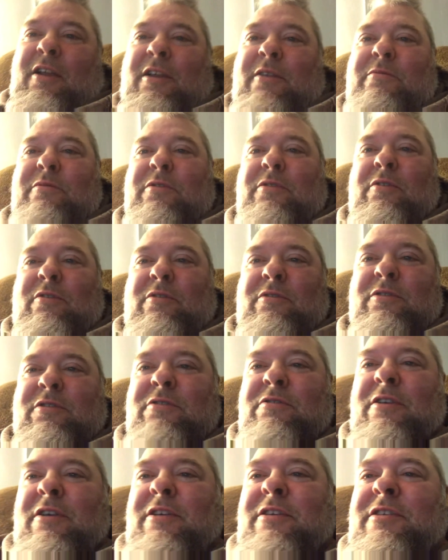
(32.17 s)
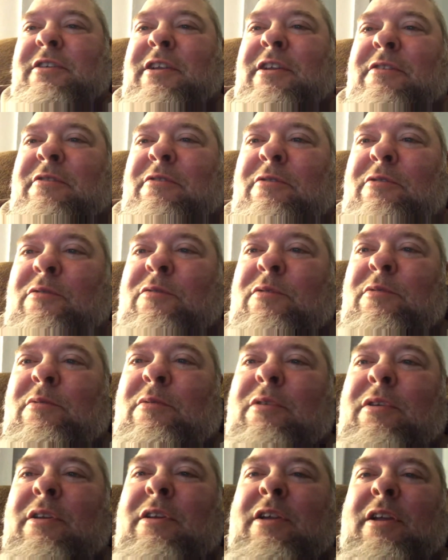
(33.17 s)
am so stressed out over
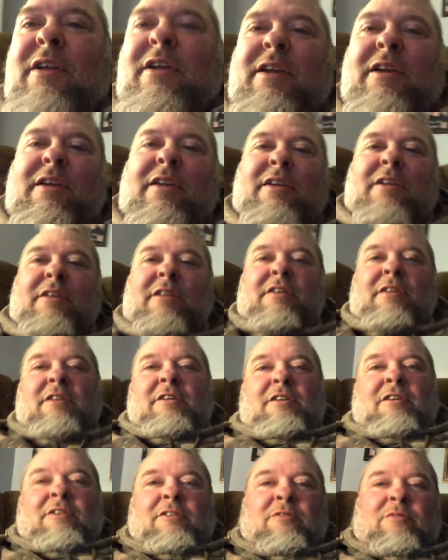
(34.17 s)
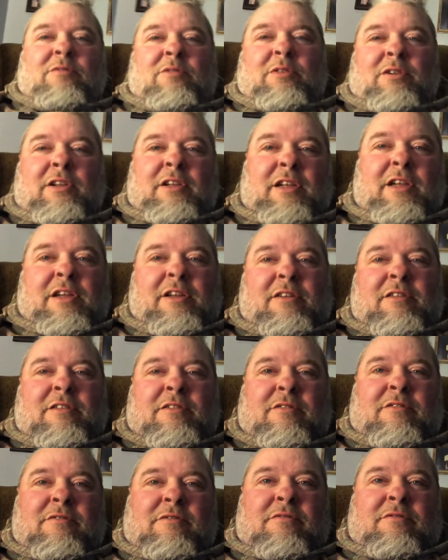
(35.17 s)
one day of looking at
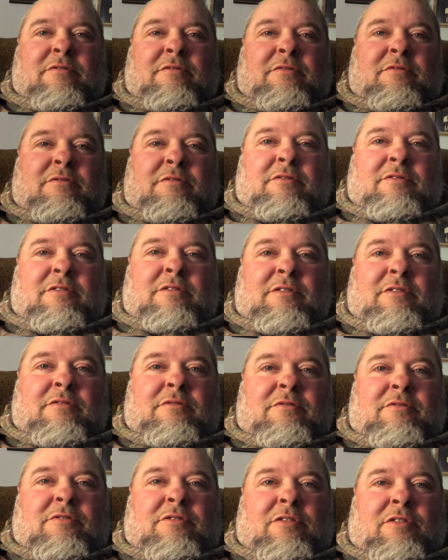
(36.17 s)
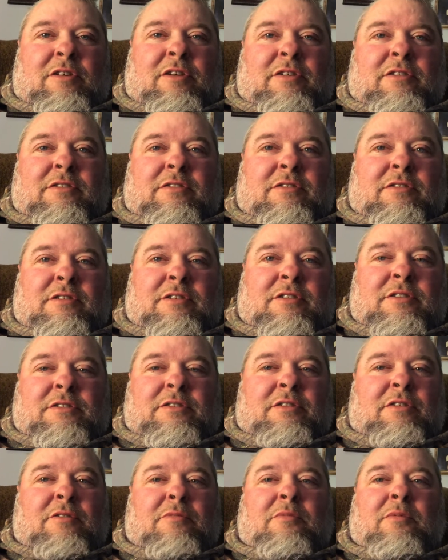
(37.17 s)
trucks. It's
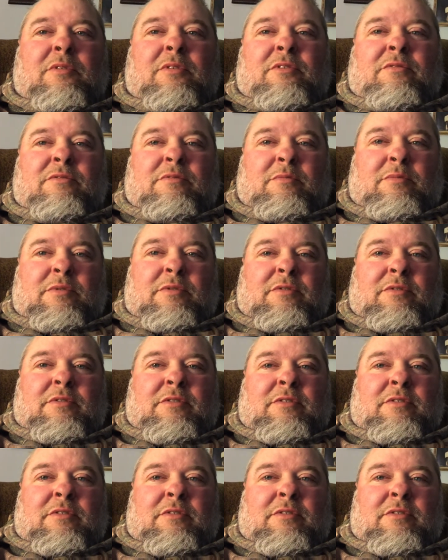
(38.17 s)
unbelievable.